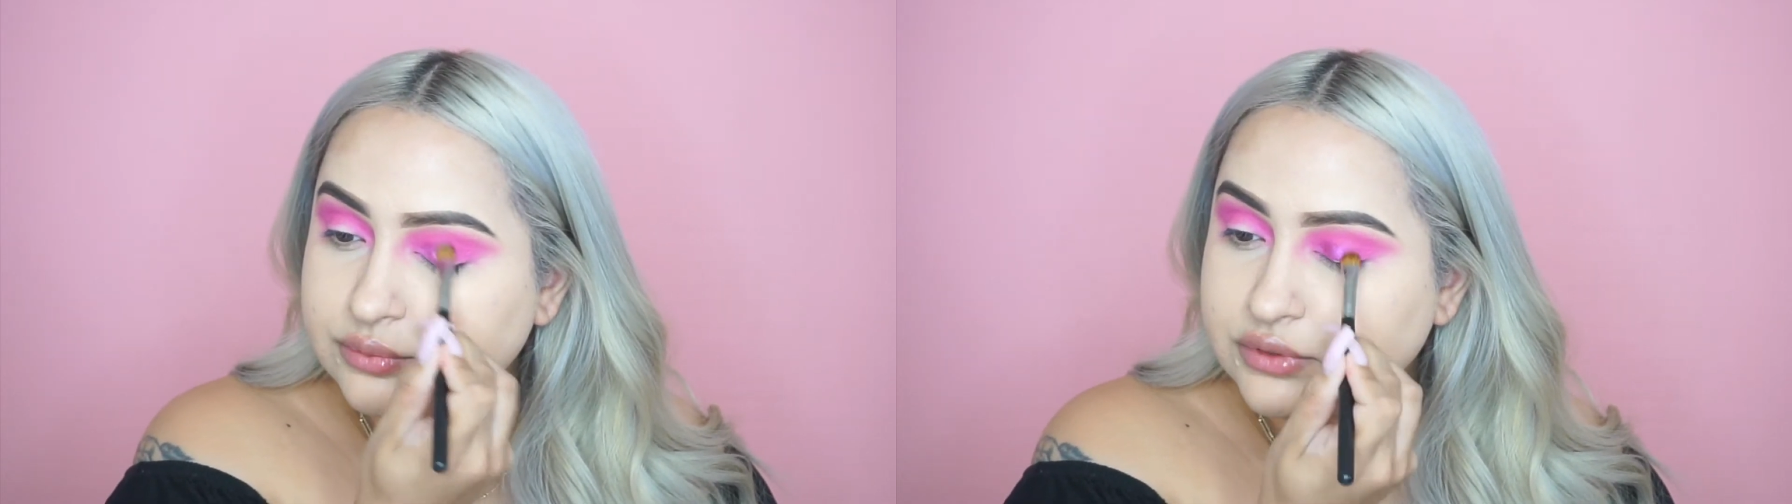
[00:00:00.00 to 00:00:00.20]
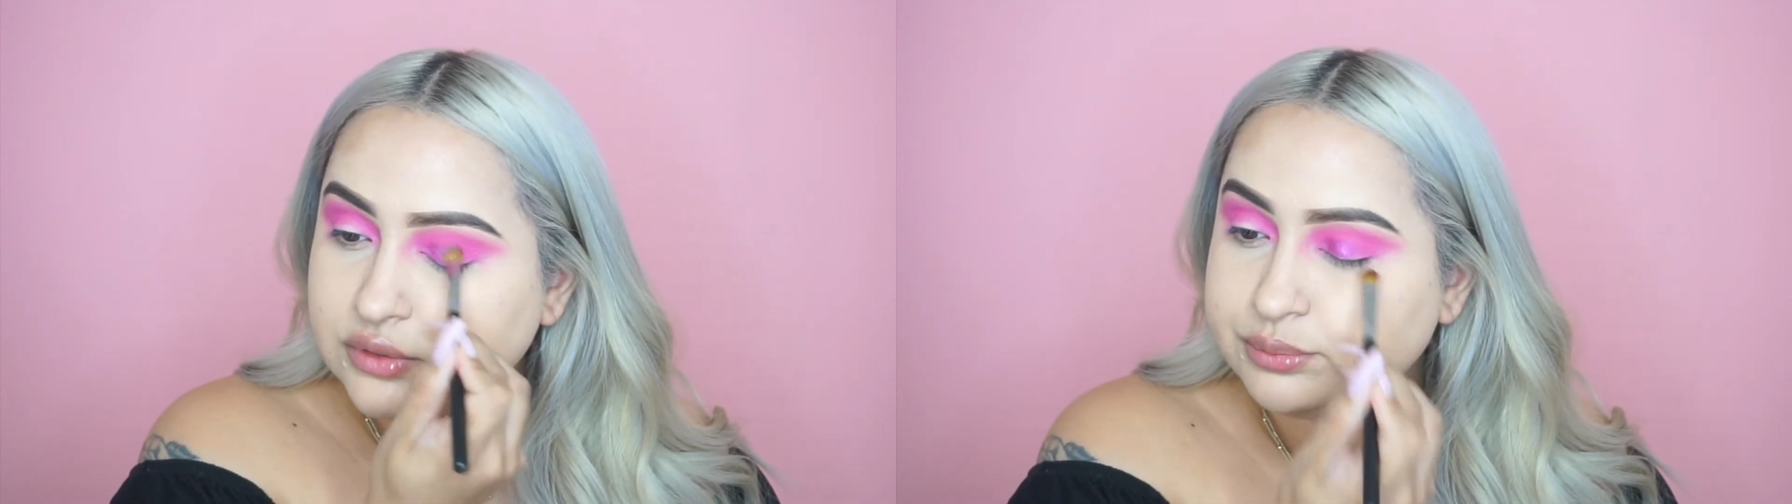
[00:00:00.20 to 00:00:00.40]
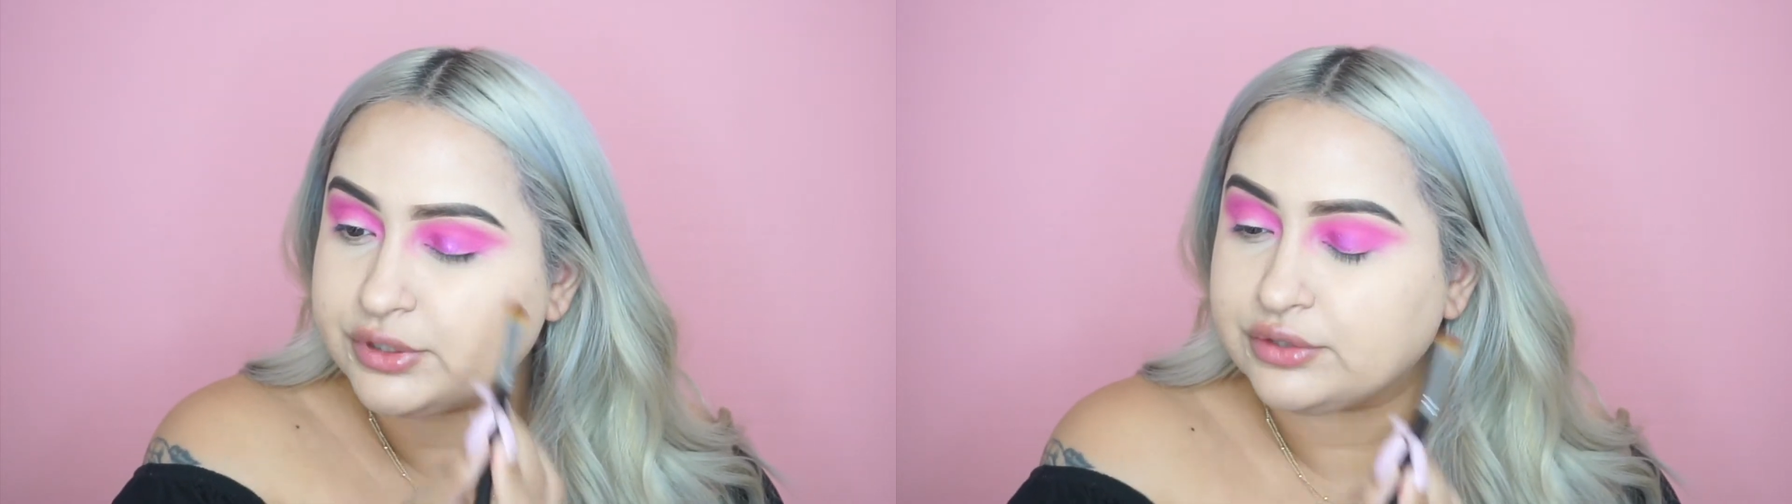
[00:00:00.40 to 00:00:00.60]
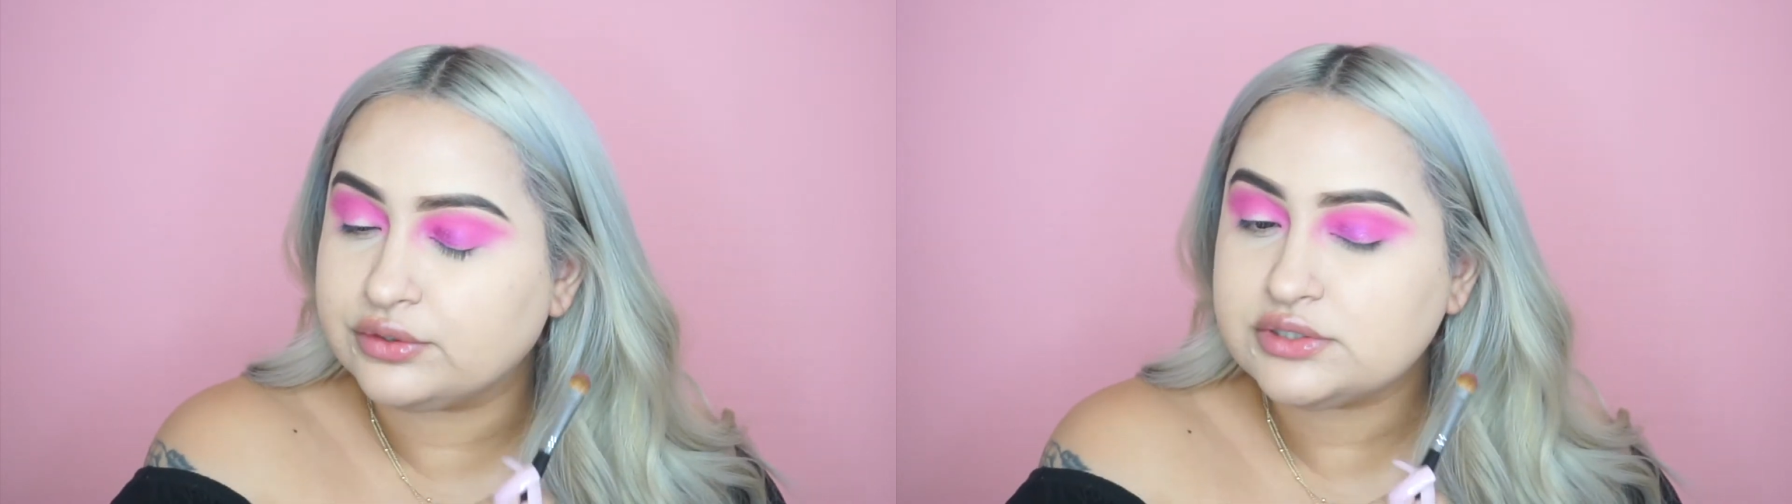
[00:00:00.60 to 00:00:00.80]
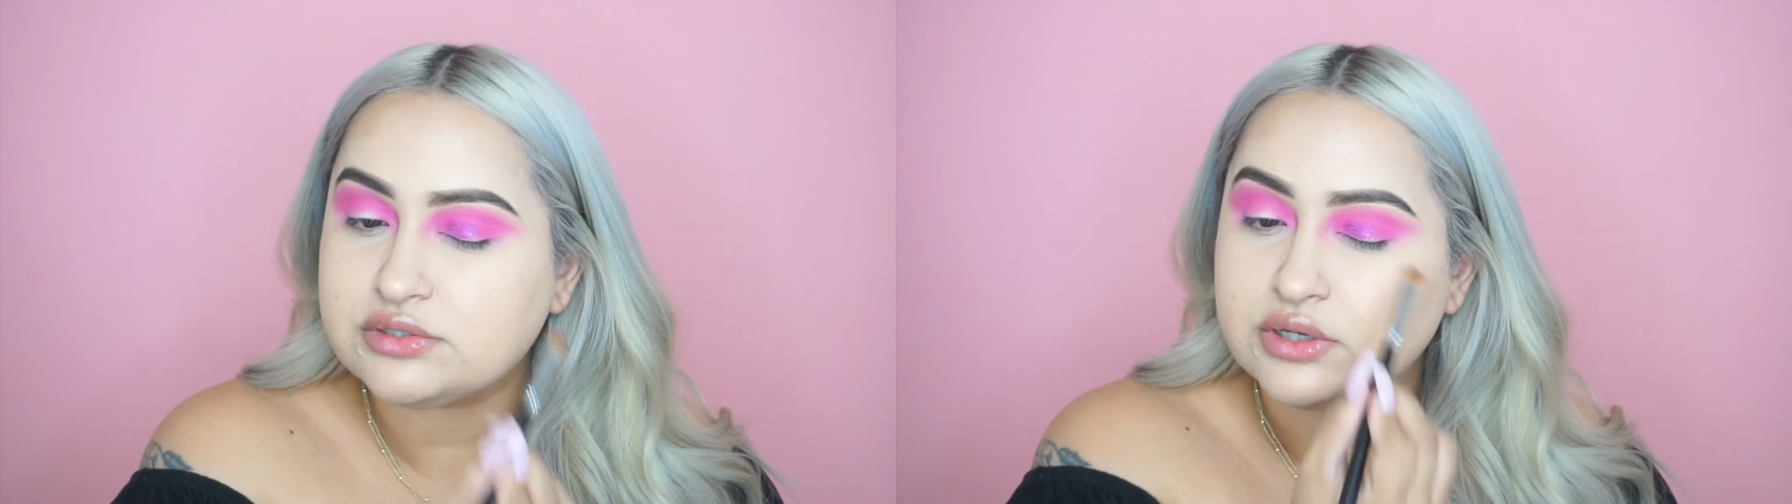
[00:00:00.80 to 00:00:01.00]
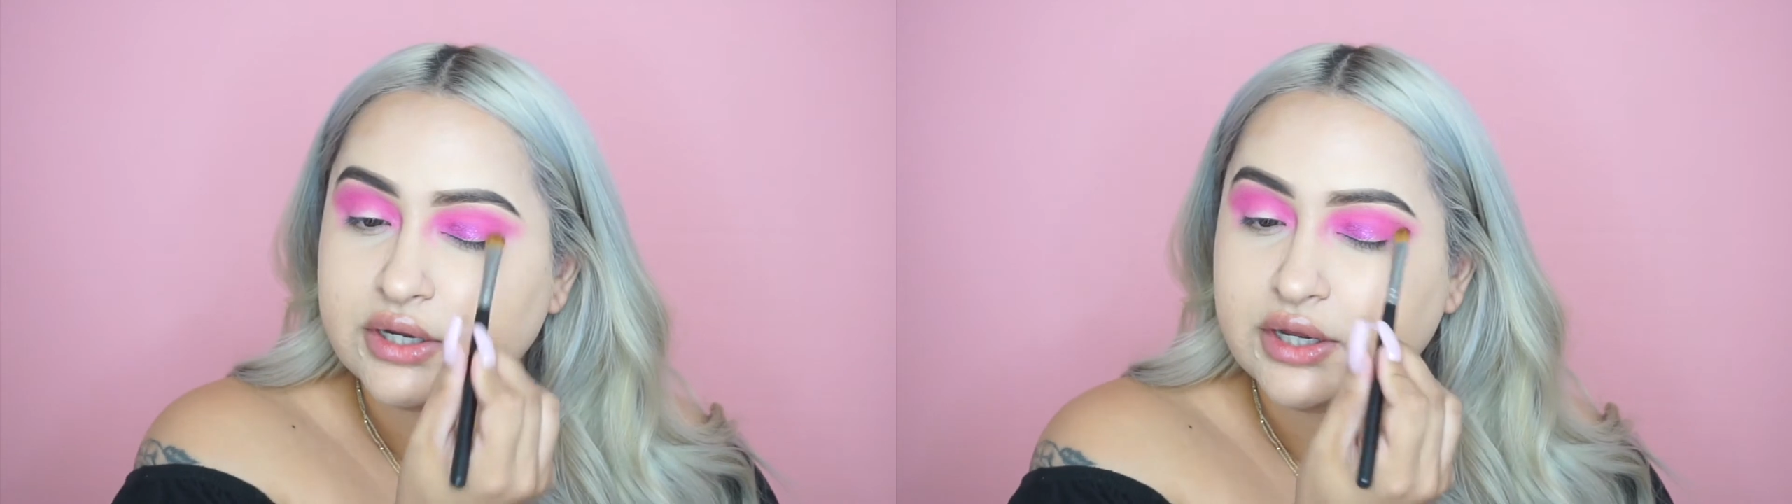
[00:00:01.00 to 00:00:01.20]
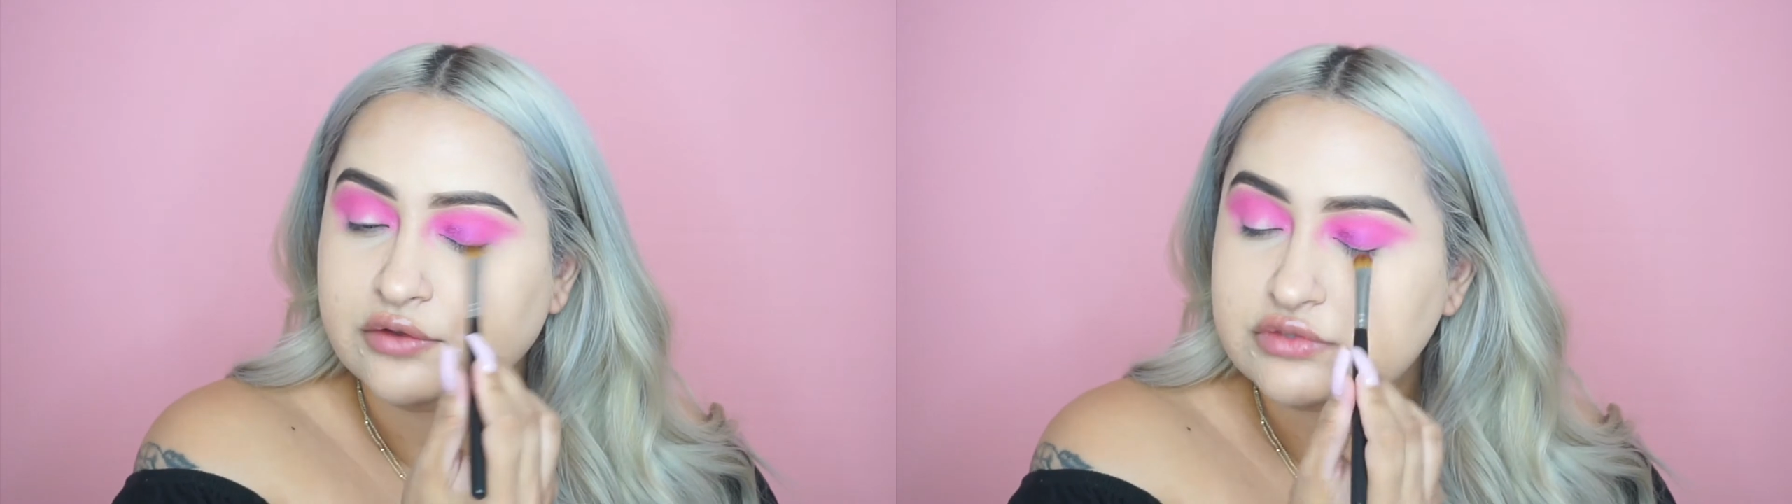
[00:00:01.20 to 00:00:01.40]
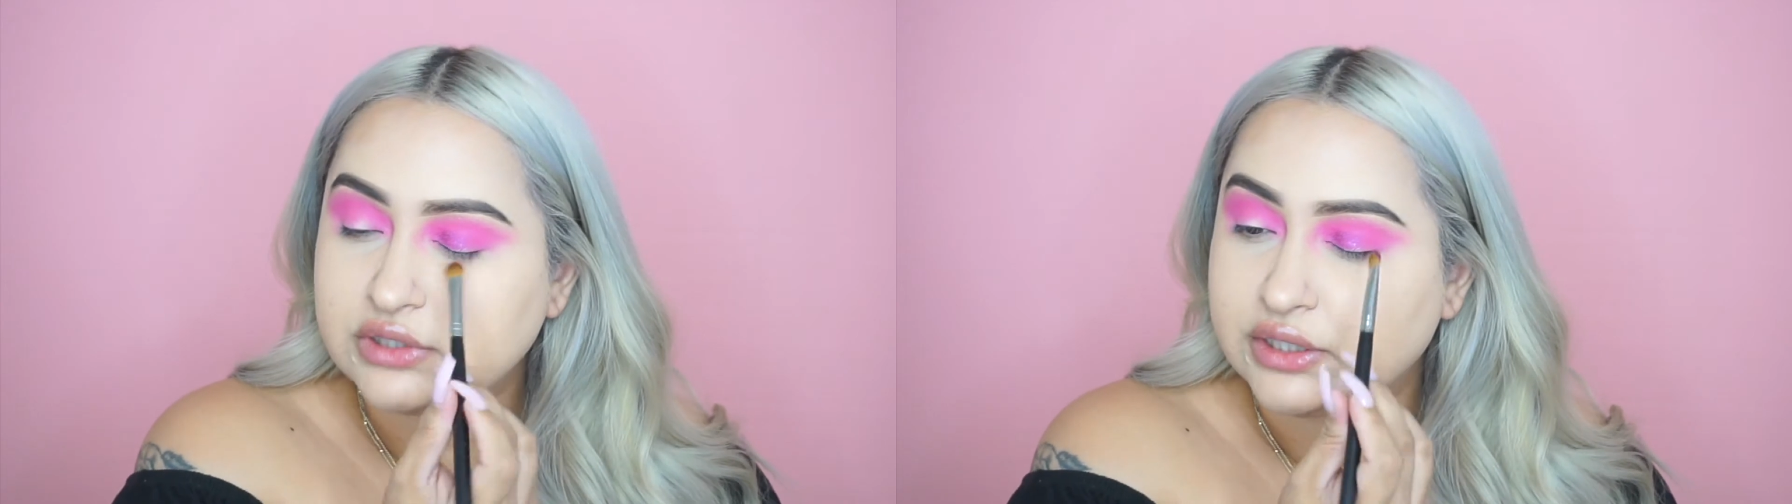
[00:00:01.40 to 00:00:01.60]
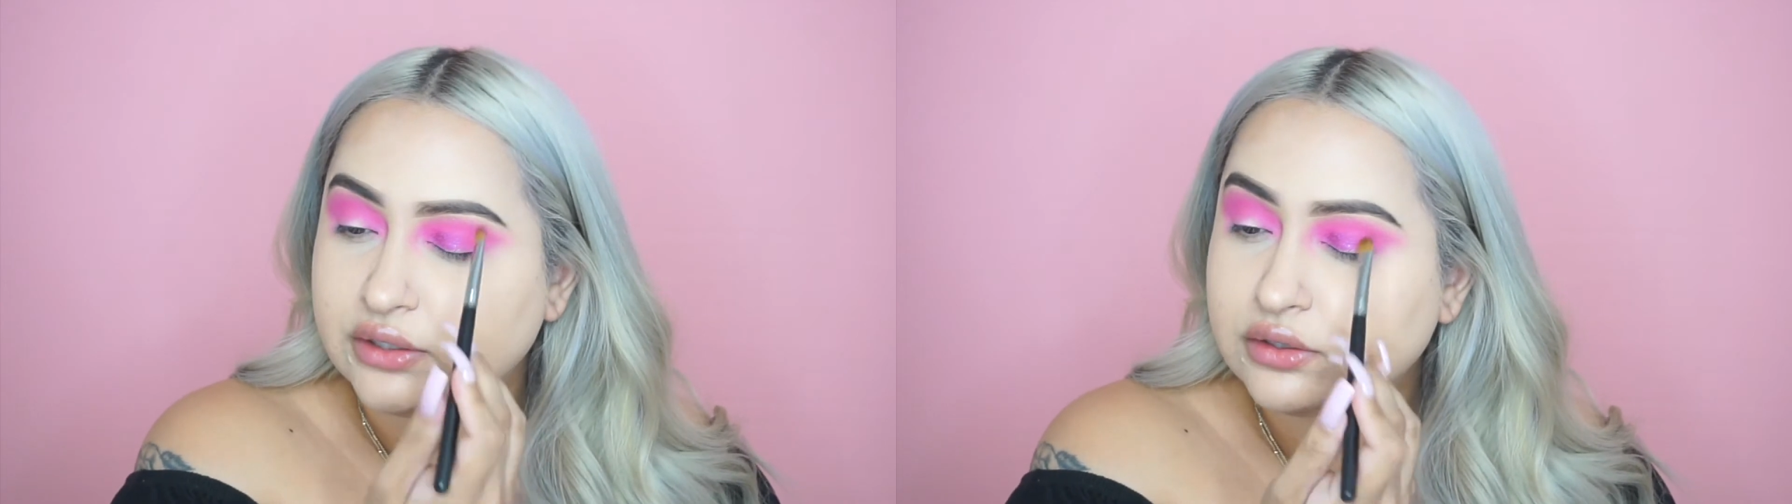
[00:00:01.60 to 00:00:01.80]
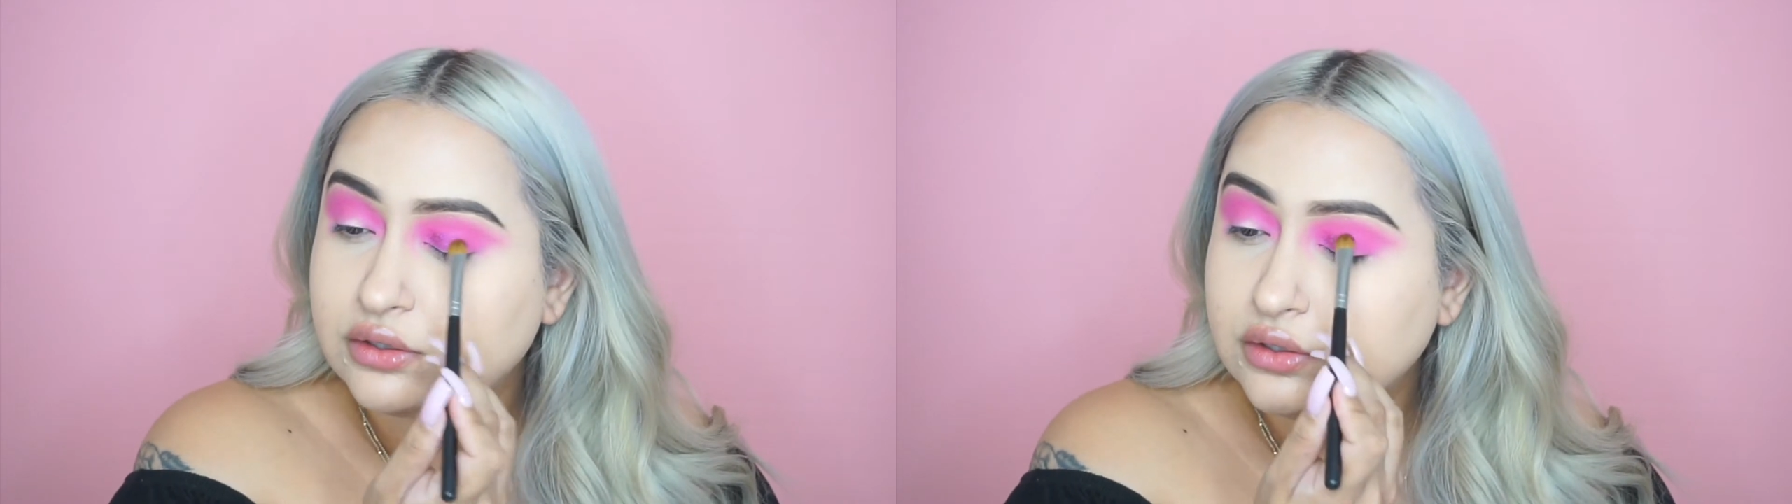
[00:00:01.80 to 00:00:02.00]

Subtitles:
really buttery, so you kind of have to like